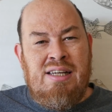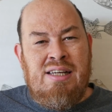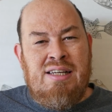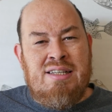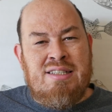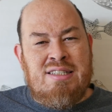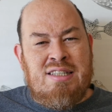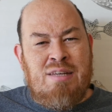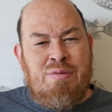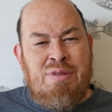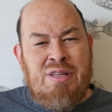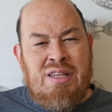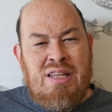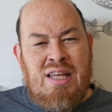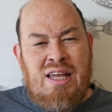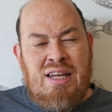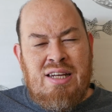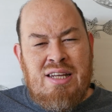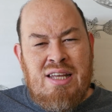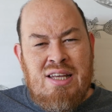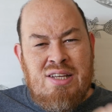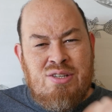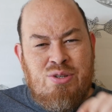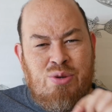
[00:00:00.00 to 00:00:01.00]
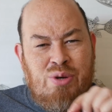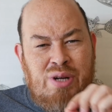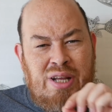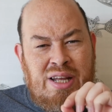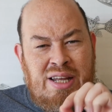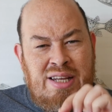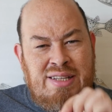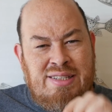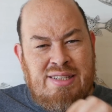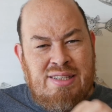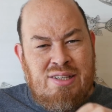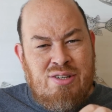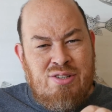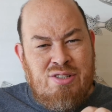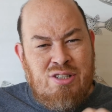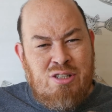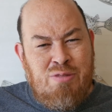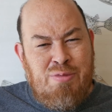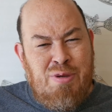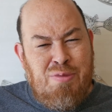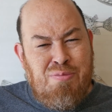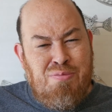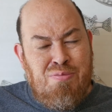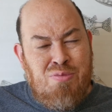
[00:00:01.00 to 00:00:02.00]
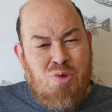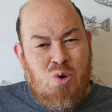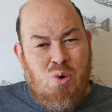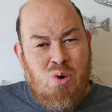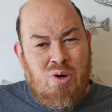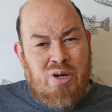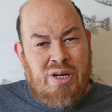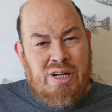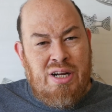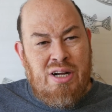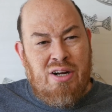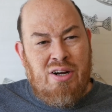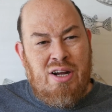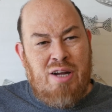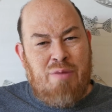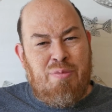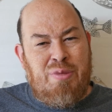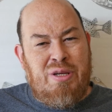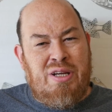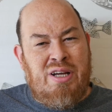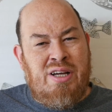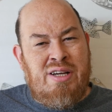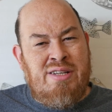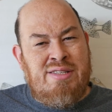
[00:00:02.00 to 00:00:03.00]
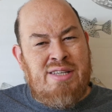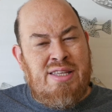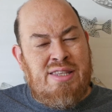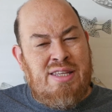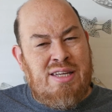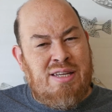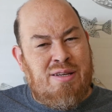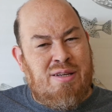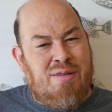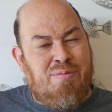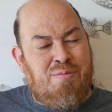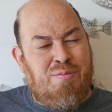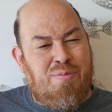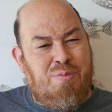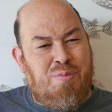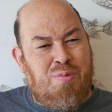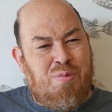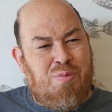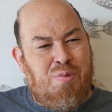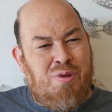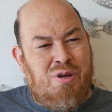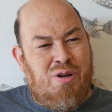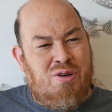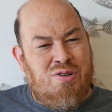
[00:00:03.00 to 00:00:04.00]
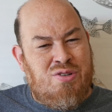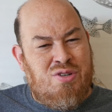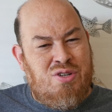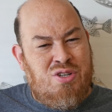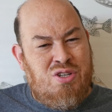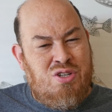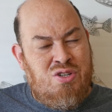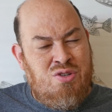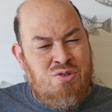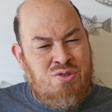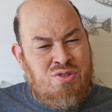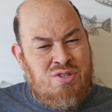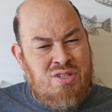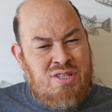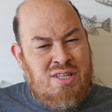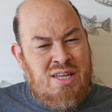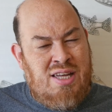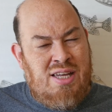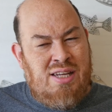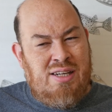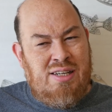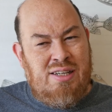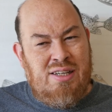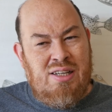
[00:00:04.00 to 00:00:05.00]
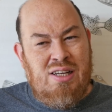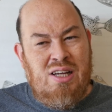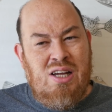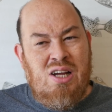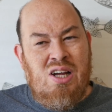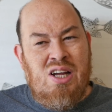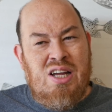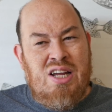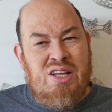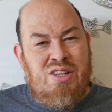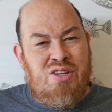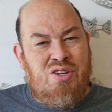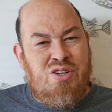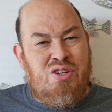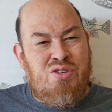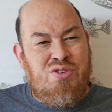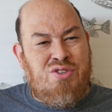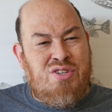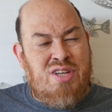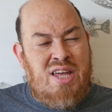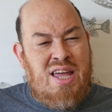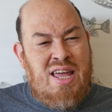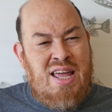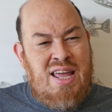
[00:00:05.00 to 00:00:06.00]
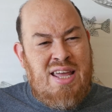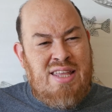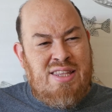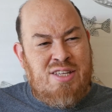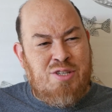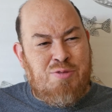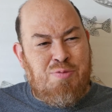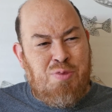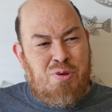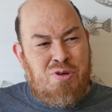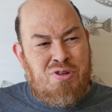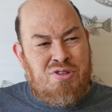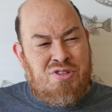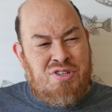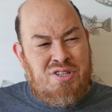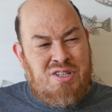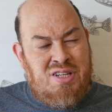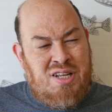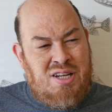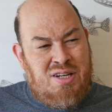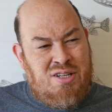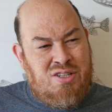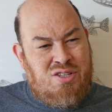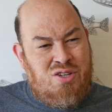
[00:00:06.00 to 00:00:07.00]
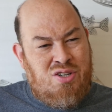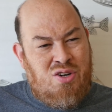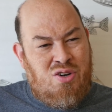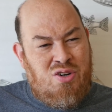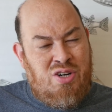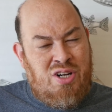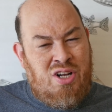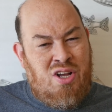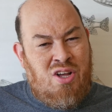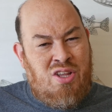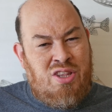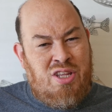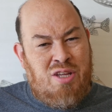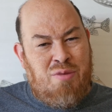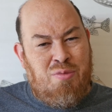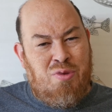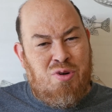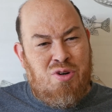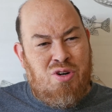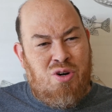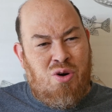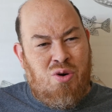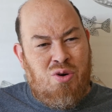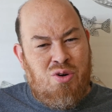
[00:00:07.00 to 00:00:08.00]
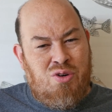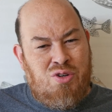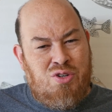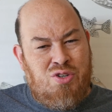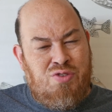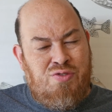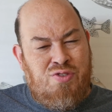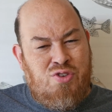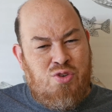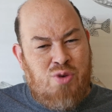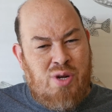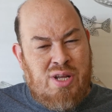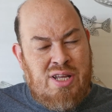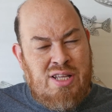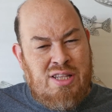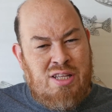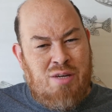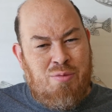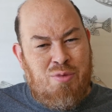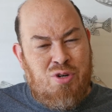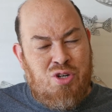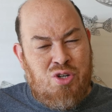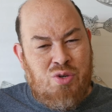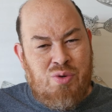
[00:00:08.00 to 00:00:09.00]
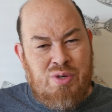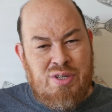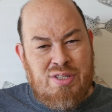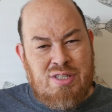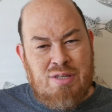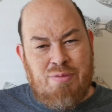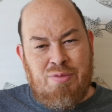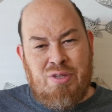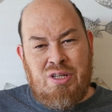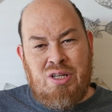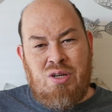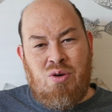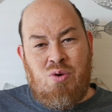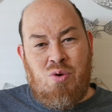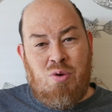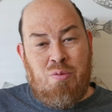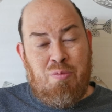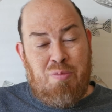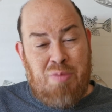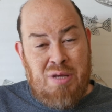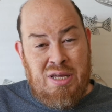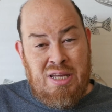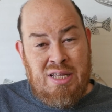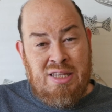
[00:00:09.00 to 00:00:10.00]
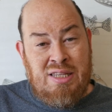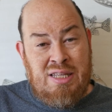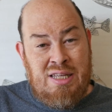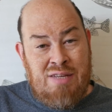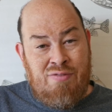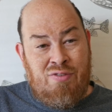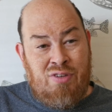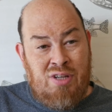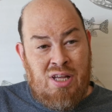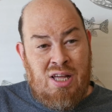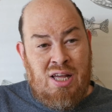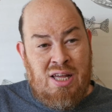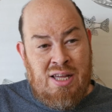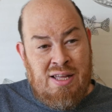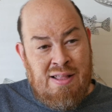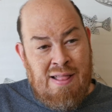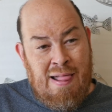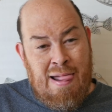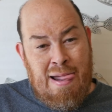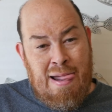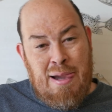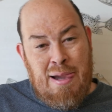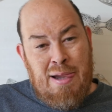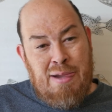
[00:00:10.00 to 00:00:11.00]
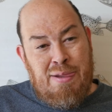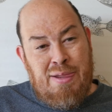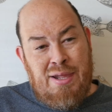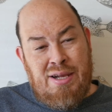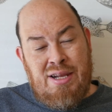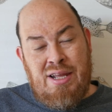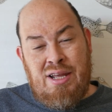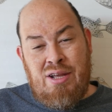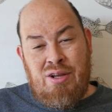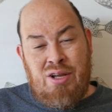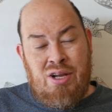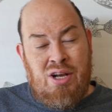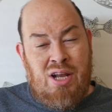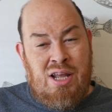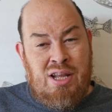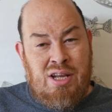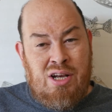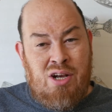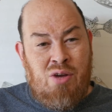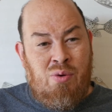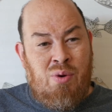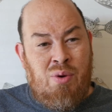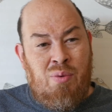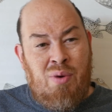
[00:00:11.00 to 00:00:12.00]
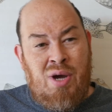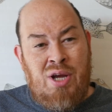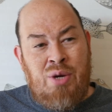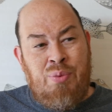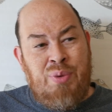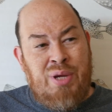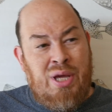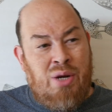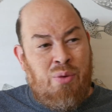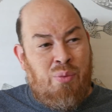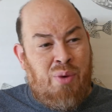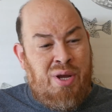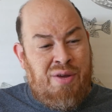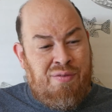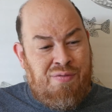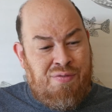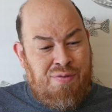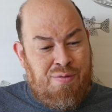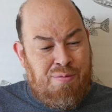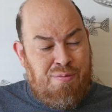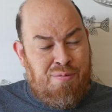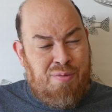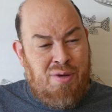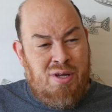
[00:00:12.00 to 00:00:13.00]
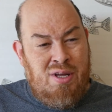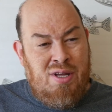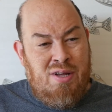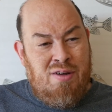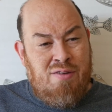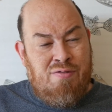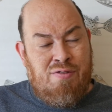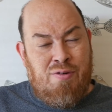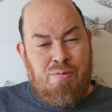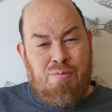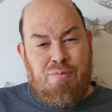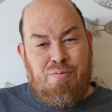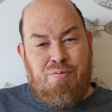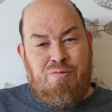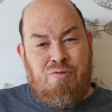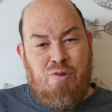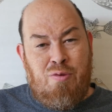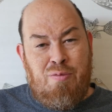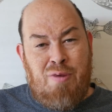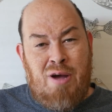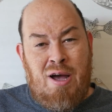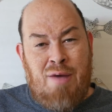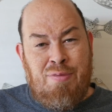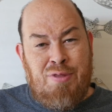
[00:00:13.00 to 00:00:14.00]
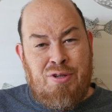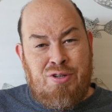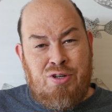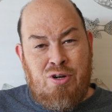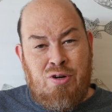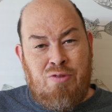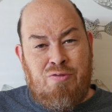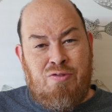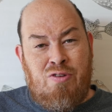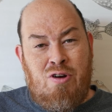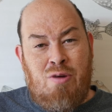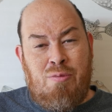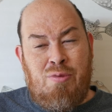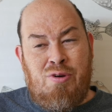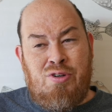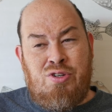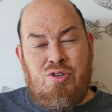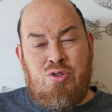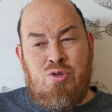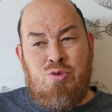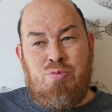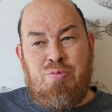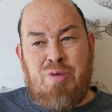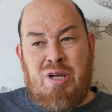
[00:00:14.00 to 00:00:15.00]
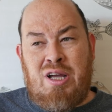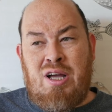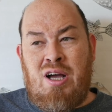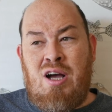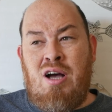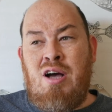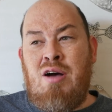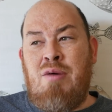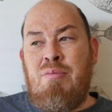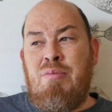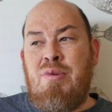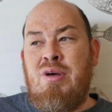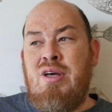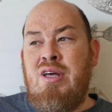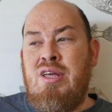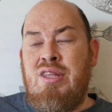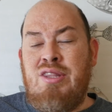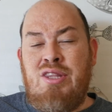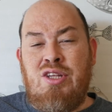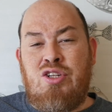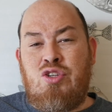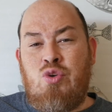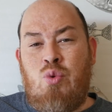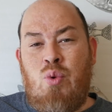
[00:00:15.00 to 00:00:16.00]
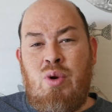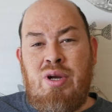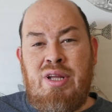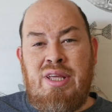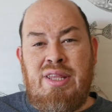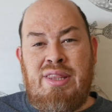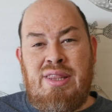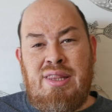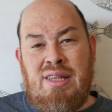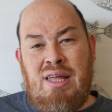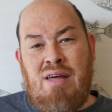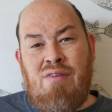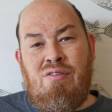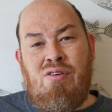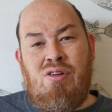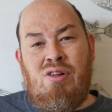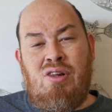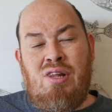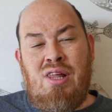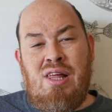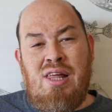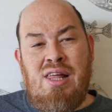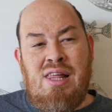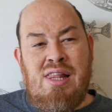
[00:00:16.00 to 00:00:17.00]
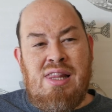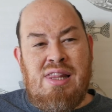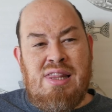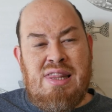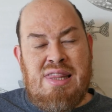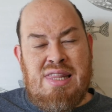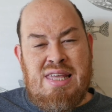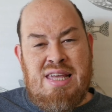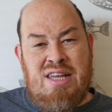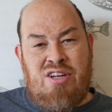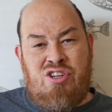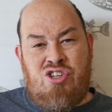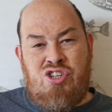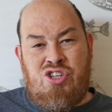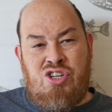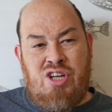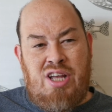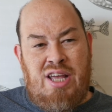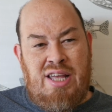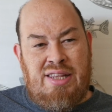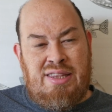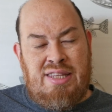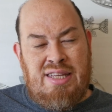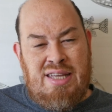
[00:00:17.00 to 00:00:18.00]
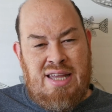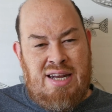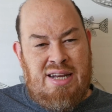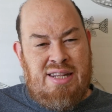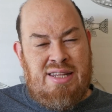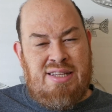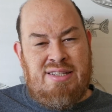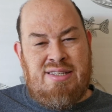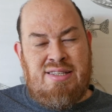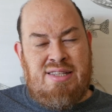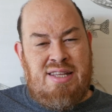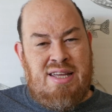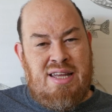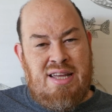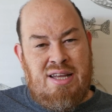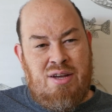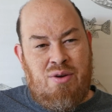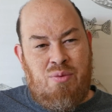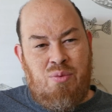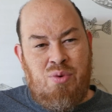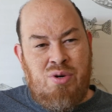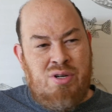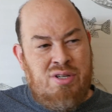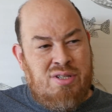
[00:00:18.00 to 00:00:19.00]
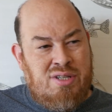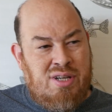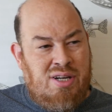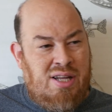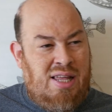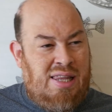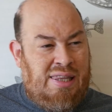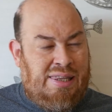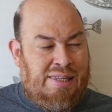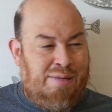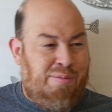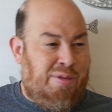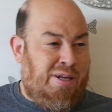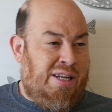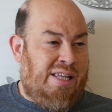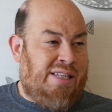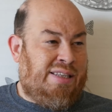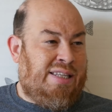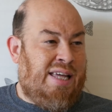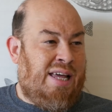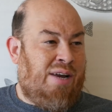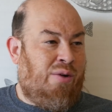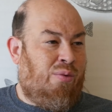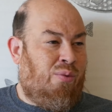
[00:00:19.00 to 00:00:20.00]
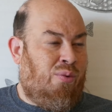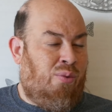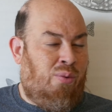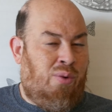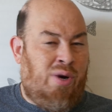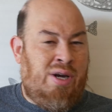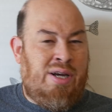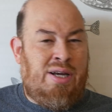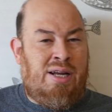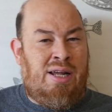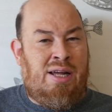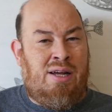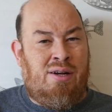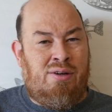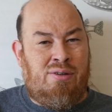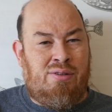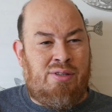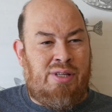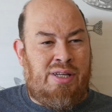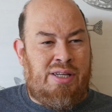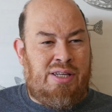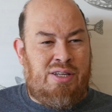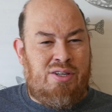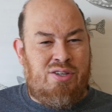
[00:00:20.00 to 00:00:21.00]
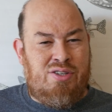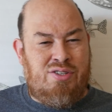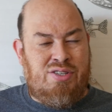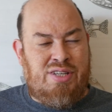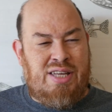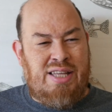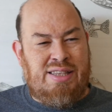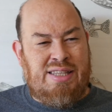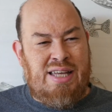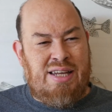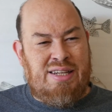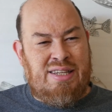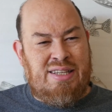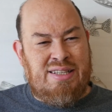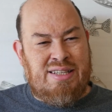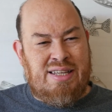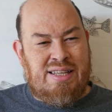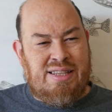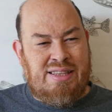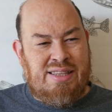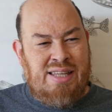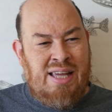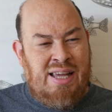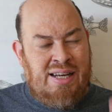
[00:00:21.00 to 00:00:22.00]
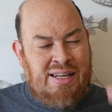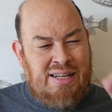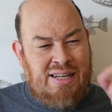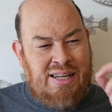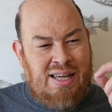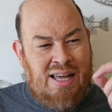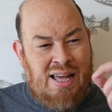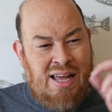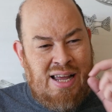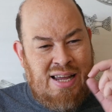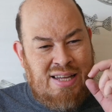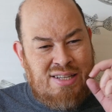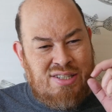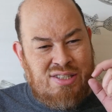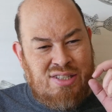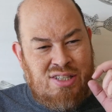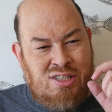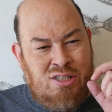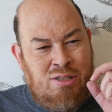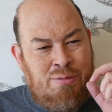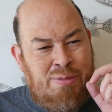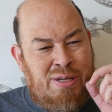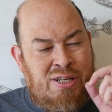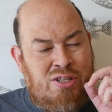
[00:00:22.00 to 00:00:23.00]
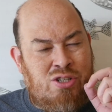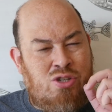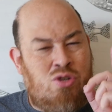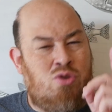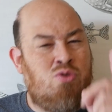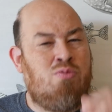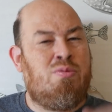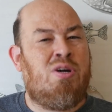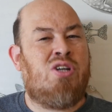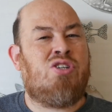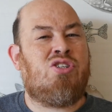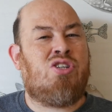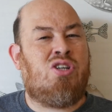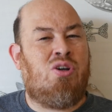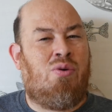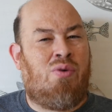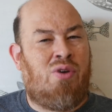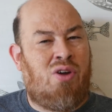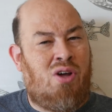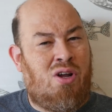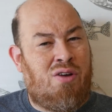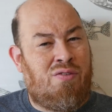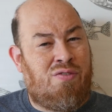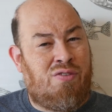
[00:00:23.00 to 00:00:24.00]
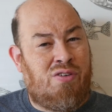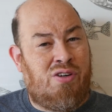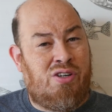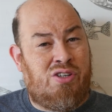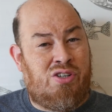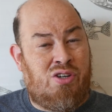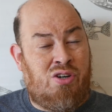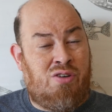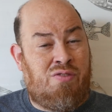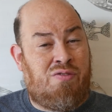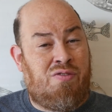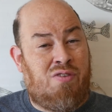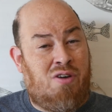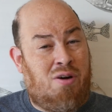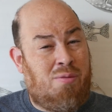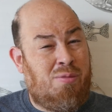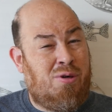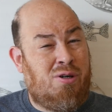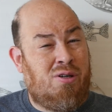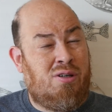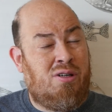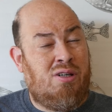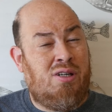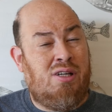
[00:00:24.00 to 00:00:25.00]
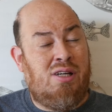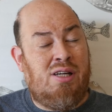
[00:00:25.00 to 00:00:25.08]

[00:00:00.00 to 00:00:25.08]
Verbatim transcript: Something that sort of hints that there's a little bit more here. And because I think players are used to that, either used to A, this person then turning on them or, or tricking them or doing something or being the evil guy, then you, you know, you know what, why do we got to wait from from for Bob the Dirt Farmer to become the 20th level lich at the end of this thing, we're just going to eliminate that right now. Like, you just get that thing that that guy is a little bit too much going on for a dirt farmer.